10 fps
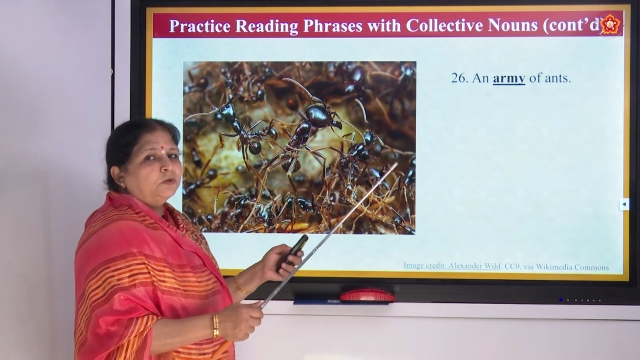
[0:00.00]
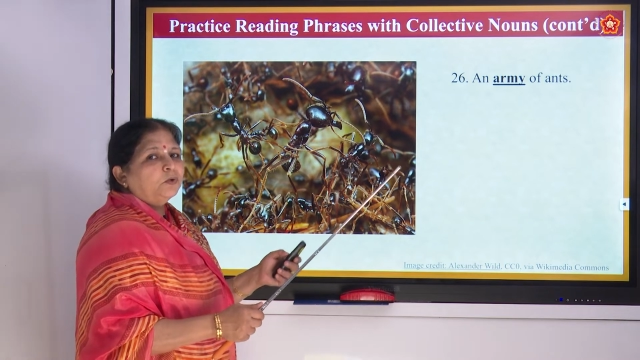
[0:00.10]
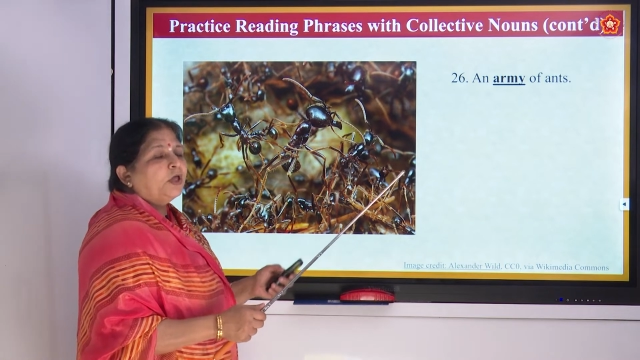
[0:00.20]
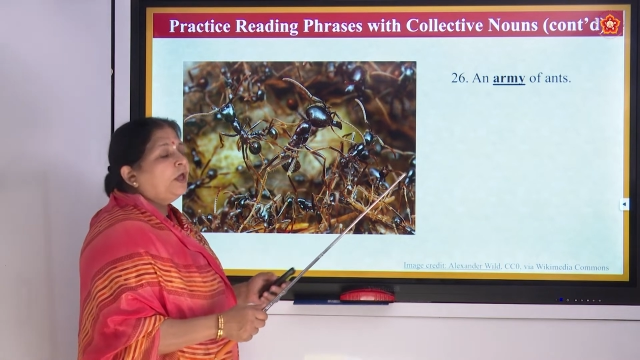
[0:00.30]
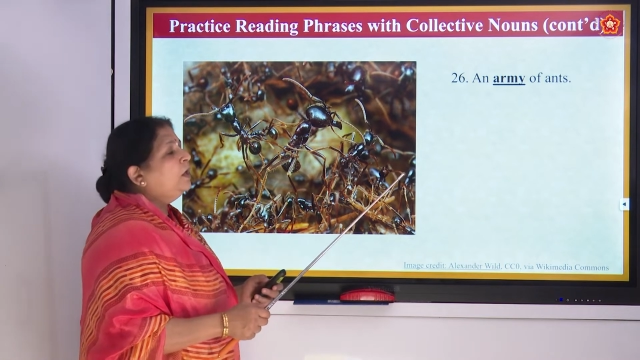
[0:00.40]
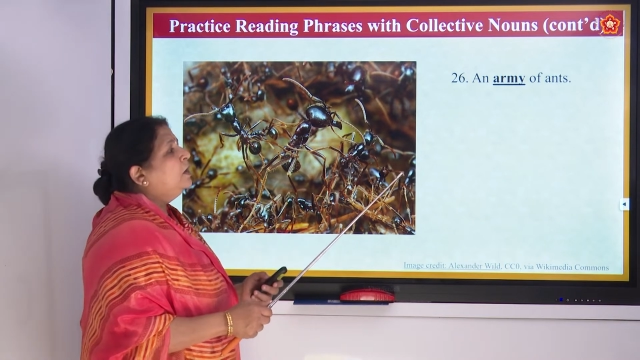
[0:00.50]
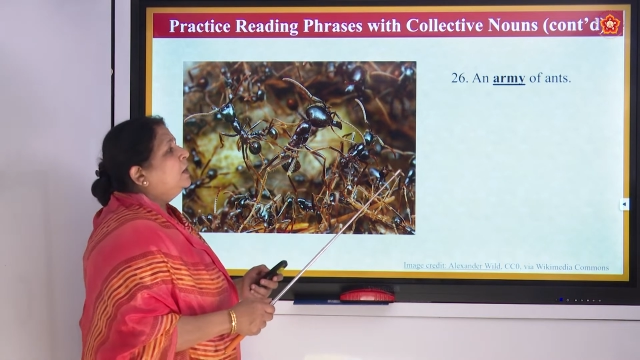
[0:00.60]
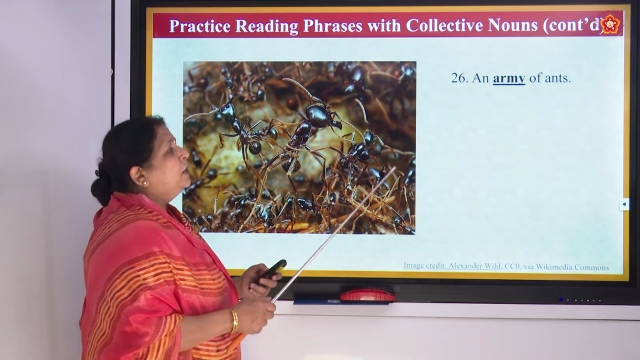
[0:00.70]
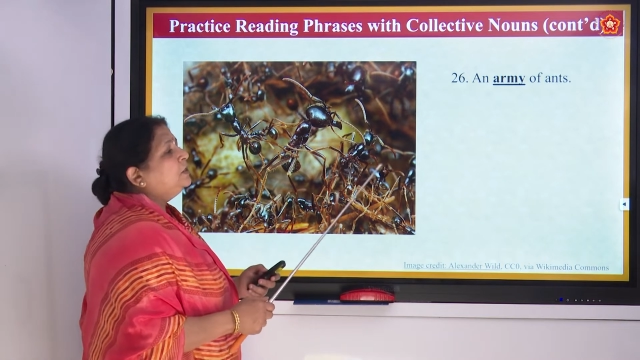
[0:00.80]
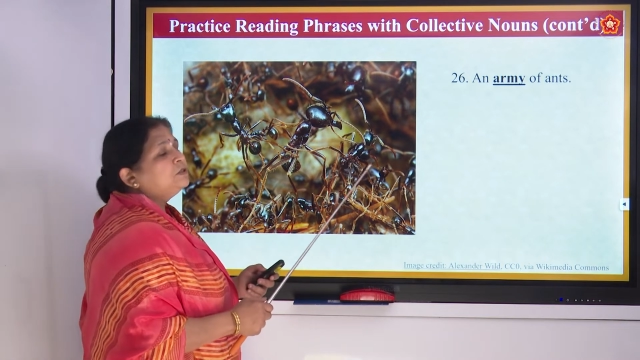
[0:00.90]
Okay,
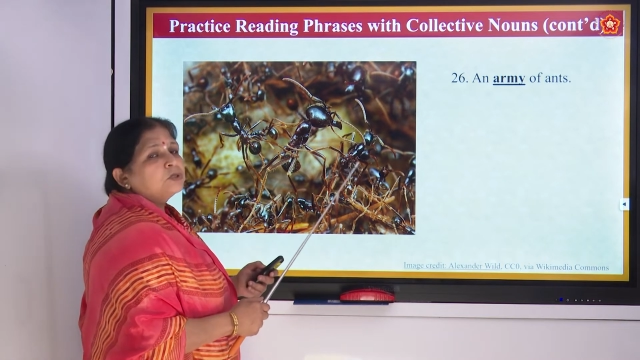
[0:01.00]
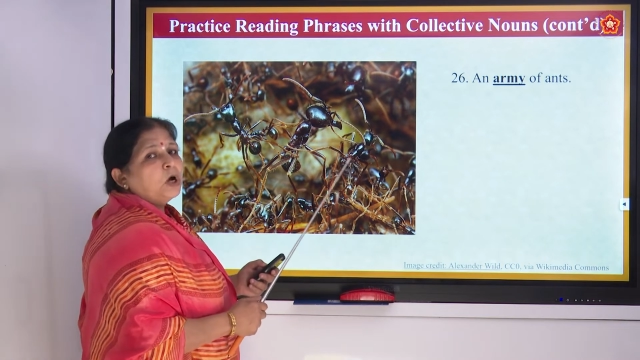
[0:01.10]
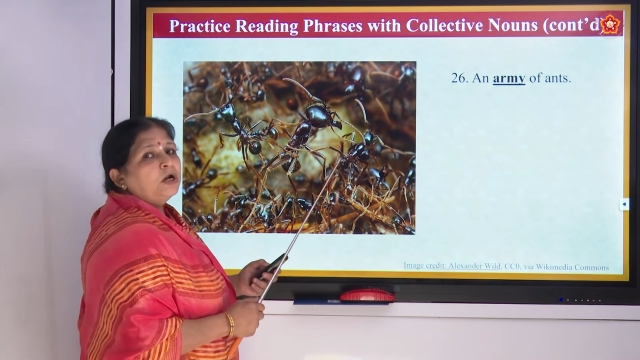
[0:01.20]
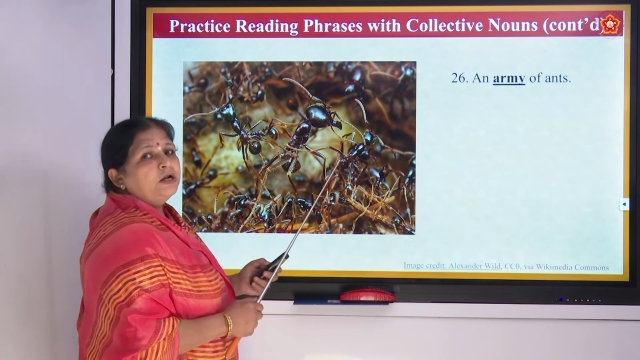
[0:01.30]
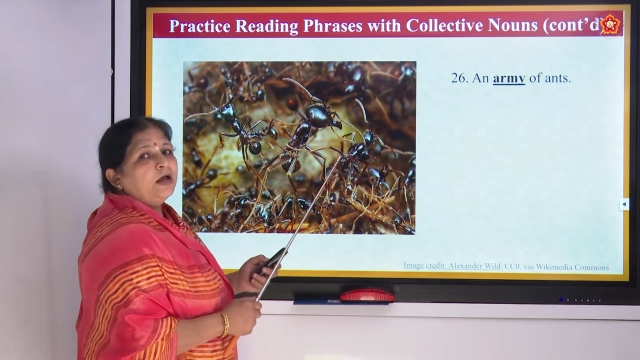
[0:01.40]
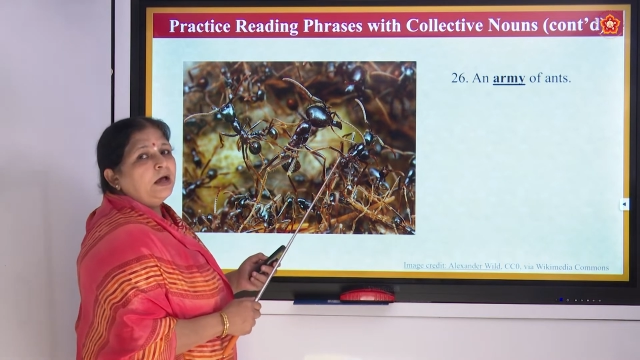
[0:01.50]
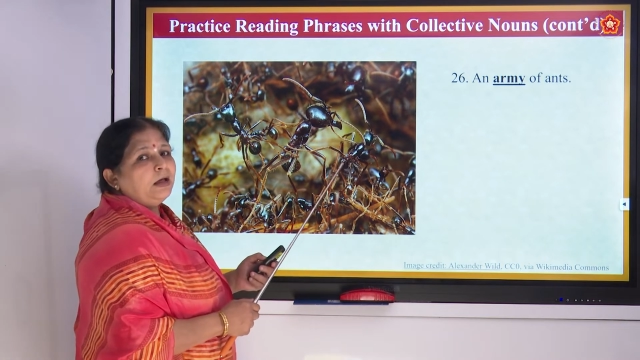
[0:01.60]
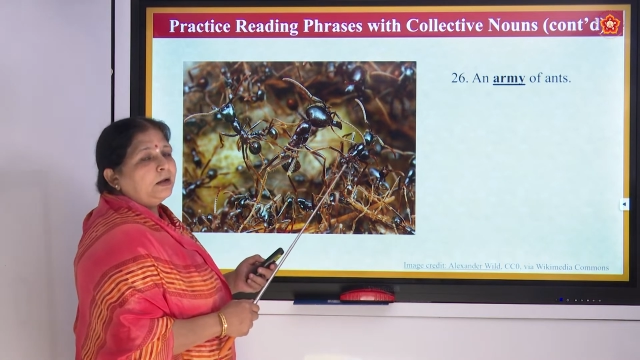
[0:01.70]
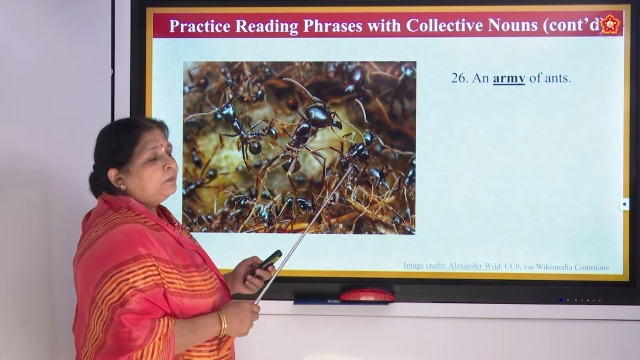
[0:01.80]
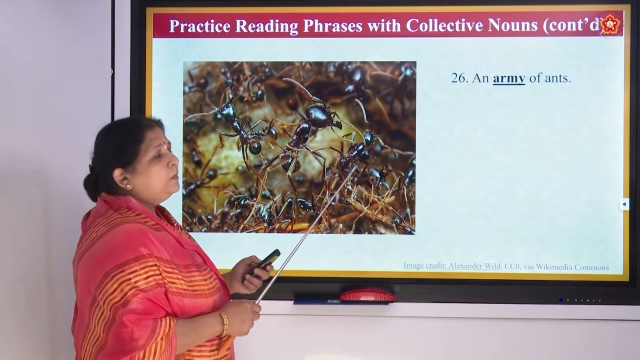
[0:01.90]
it is called
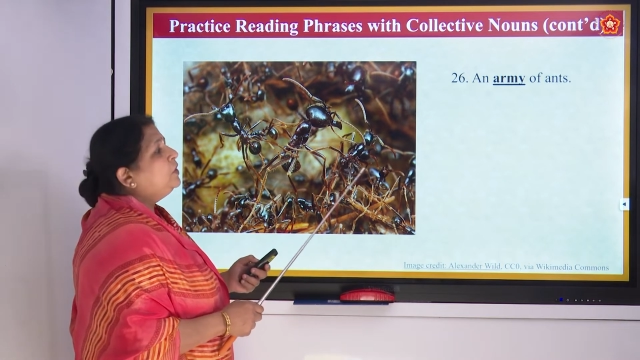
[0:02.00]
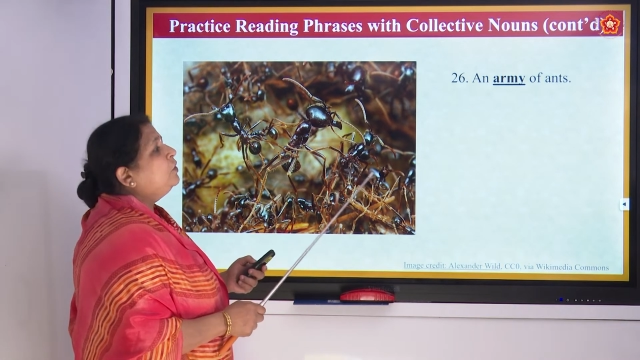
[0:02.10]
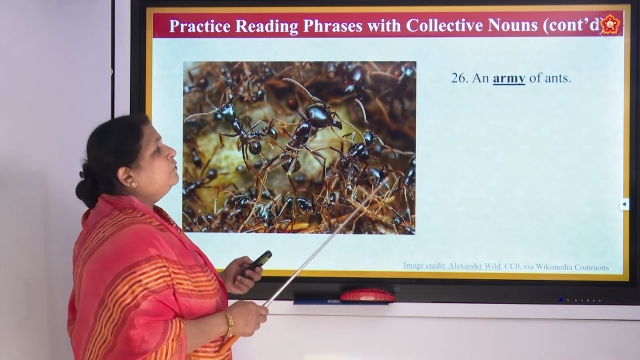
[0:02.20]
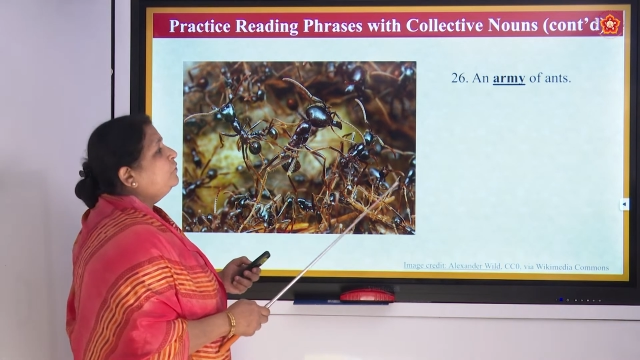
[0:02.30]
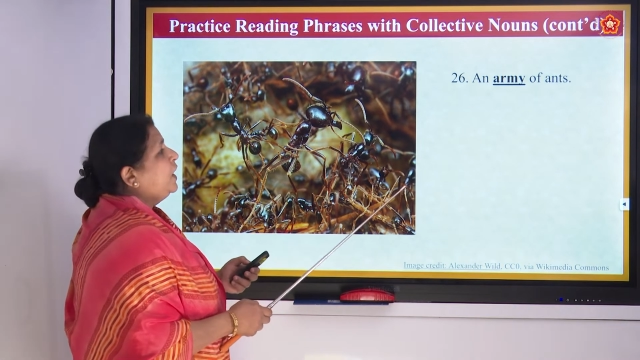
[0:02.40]
army of